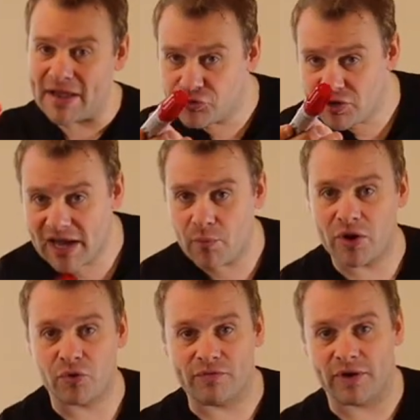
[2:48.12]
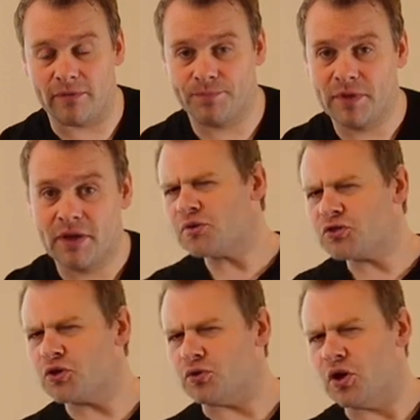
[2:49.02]
make sure you get won over. Number
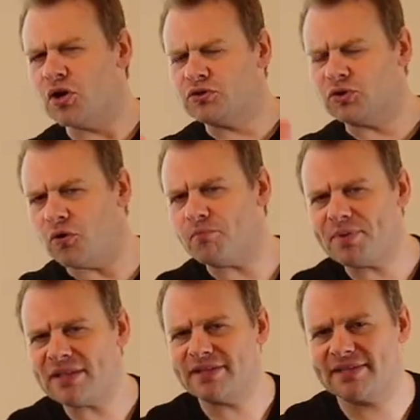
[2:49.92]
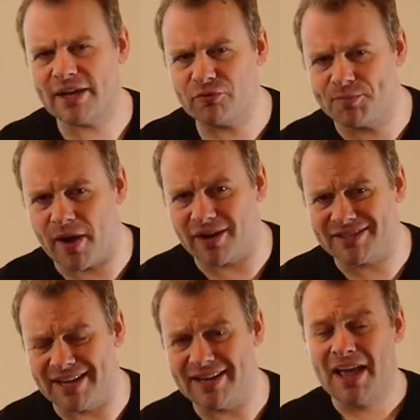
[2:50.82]
two, don't be the
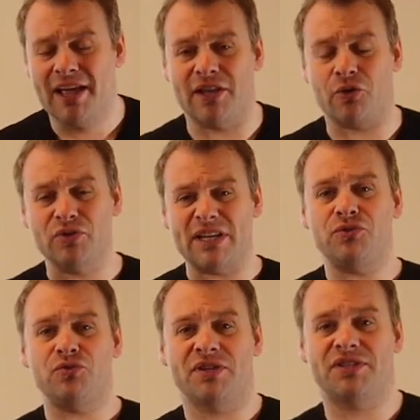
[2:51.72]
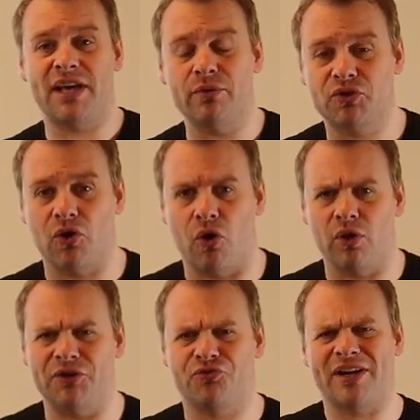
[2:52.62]
salesperson that goes into a sales
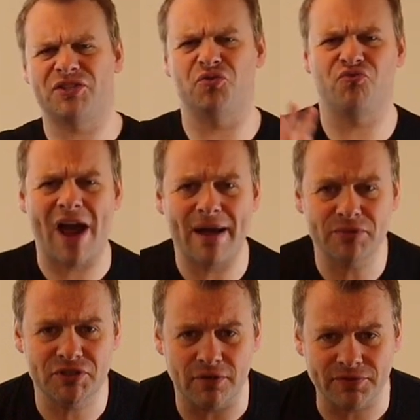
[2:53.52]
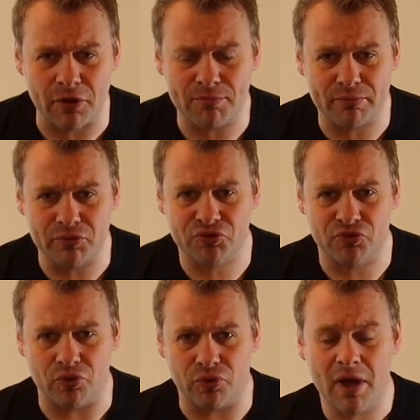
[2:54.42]
call and tries to ram stuff down people's
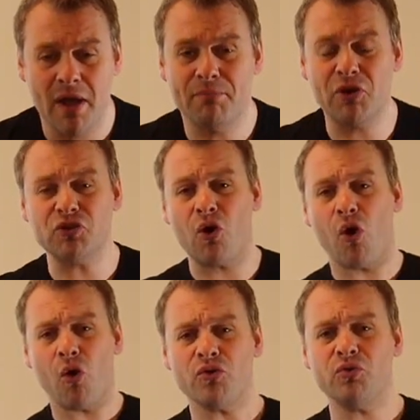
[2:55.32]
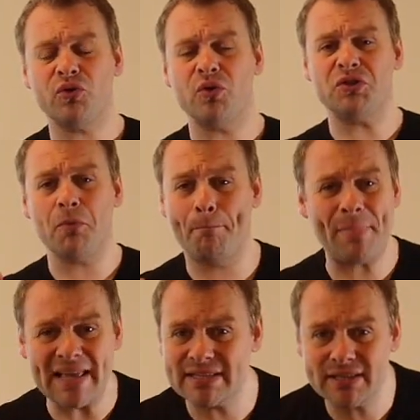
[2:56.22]
throat because all you'll do is you'll
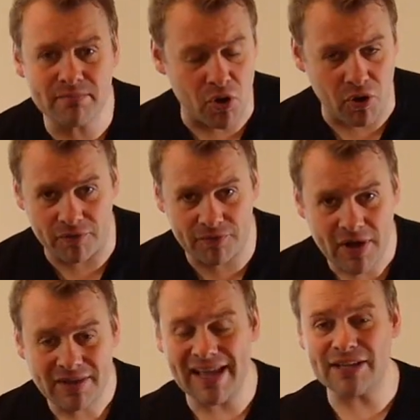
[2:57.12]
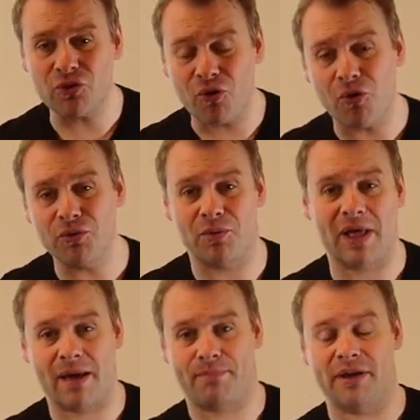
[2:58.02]
piss them off. That is all that will
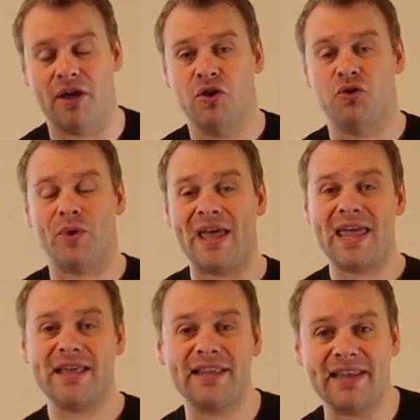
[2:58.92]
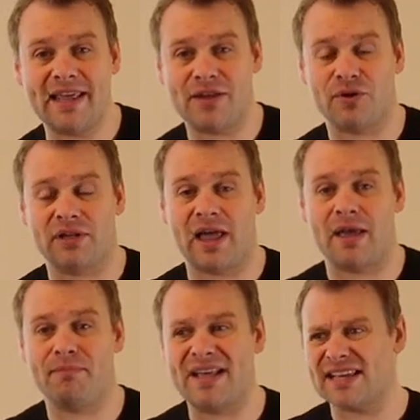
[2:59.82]
happen. You'll alienate your
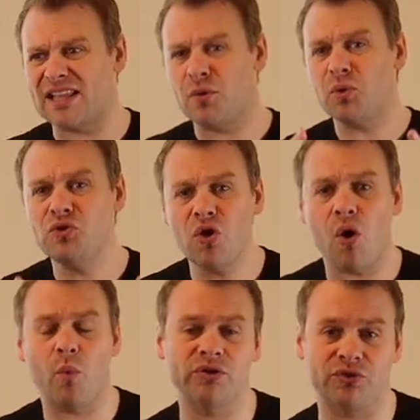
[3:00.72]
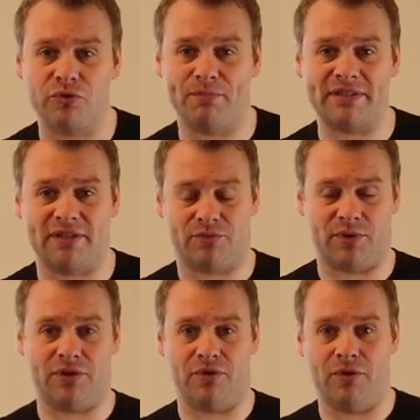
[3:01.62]
client base and they will not want to do business
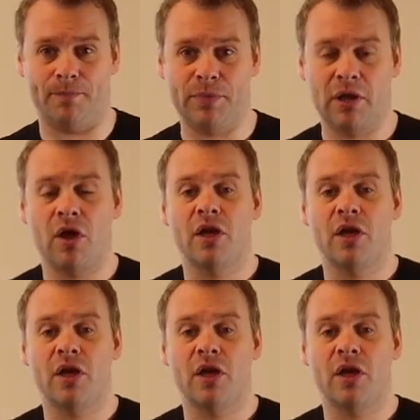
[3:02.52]
with you.